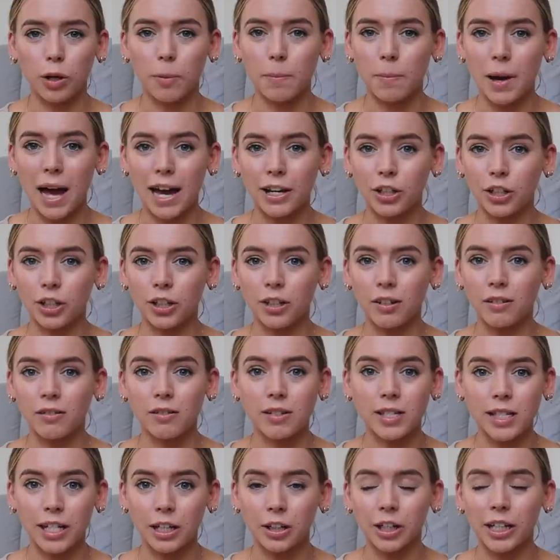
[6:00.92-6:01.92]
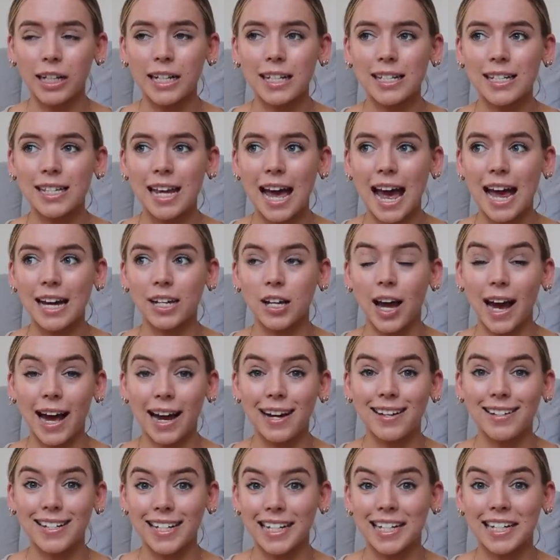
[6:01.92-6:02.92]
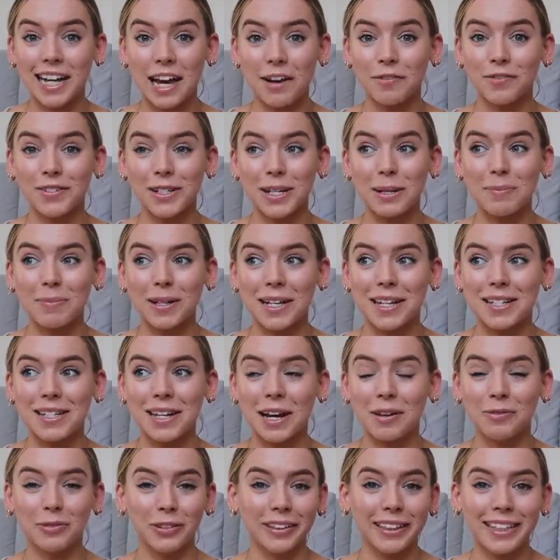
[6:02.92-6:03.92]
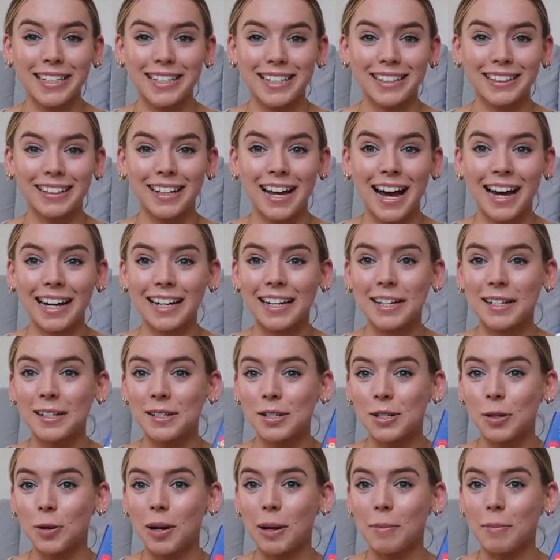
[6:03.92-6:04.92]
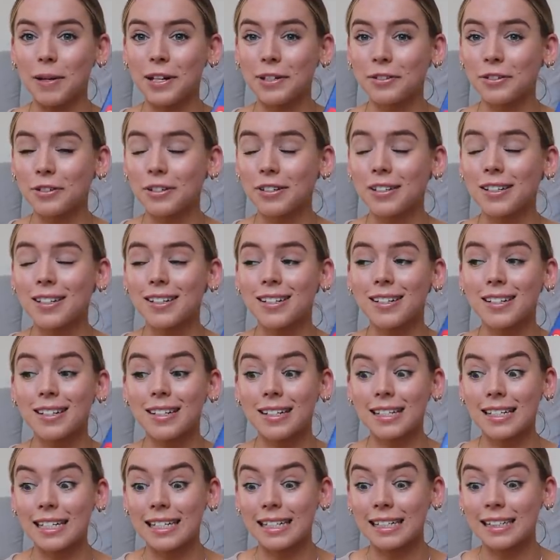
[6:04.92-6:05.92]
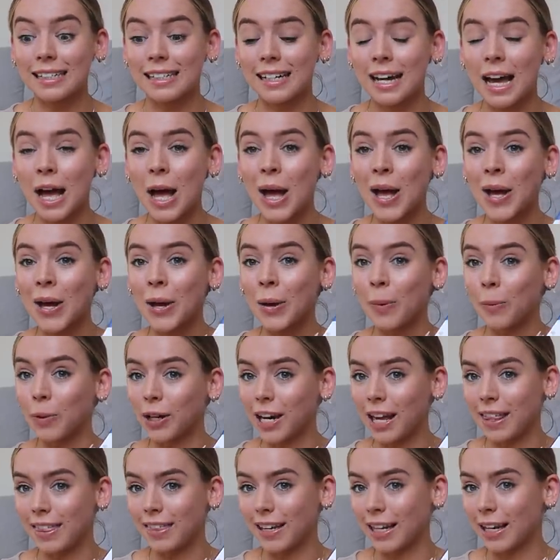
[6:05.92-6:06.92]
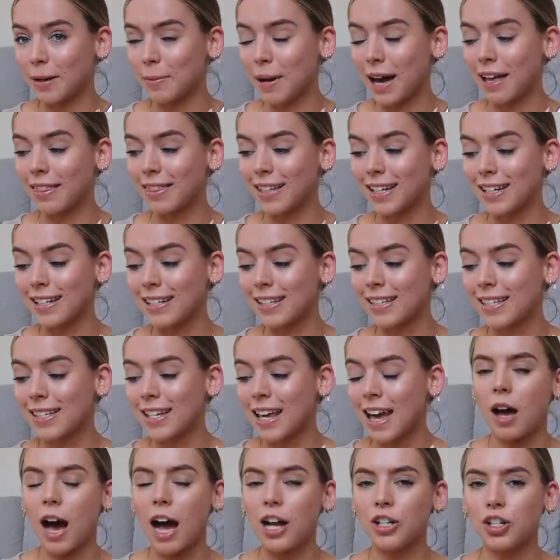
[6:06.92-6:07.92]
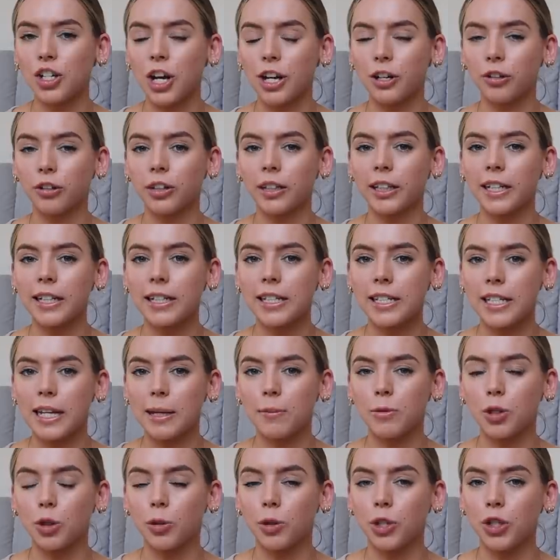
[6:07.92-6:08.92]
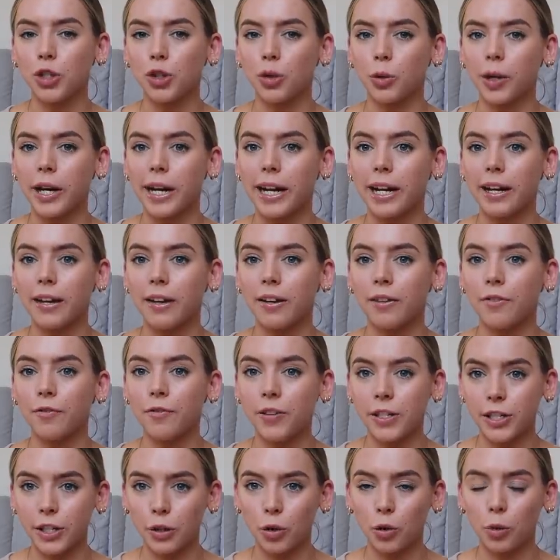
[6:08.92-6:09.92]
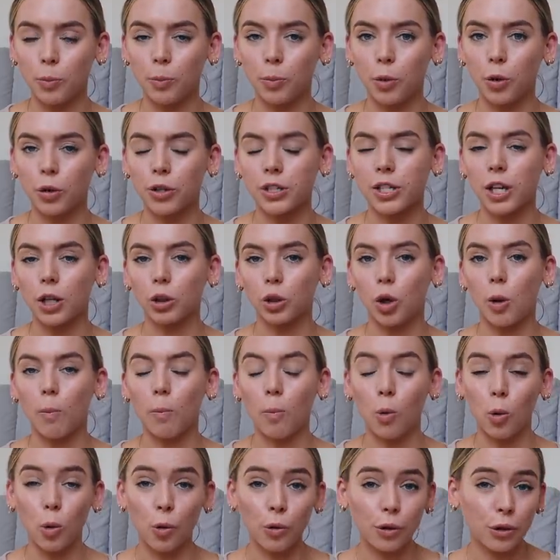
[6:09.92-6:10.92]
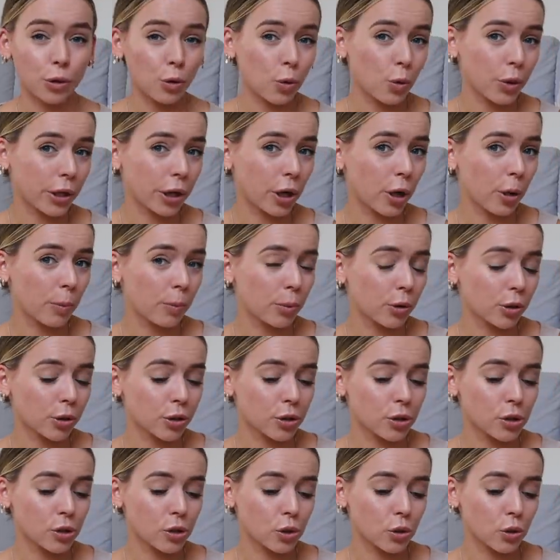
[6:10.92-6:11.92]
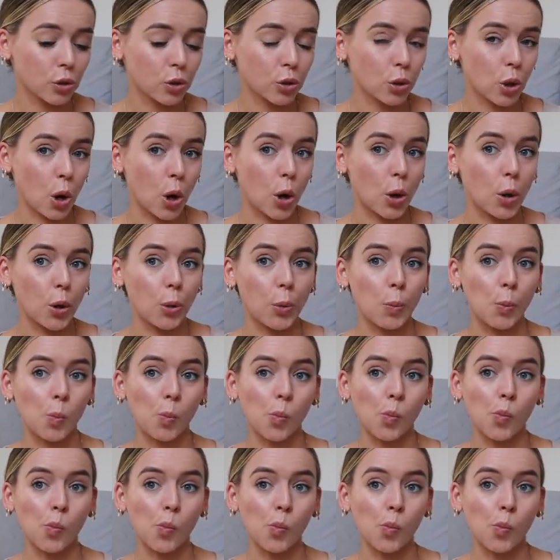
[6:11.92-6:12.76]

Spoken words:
companion series, and I DNF'd it because I really didn't like it. So I'm interested to see what I think about this. I generally seem to enjoy physical books a lot more than audiobooks, so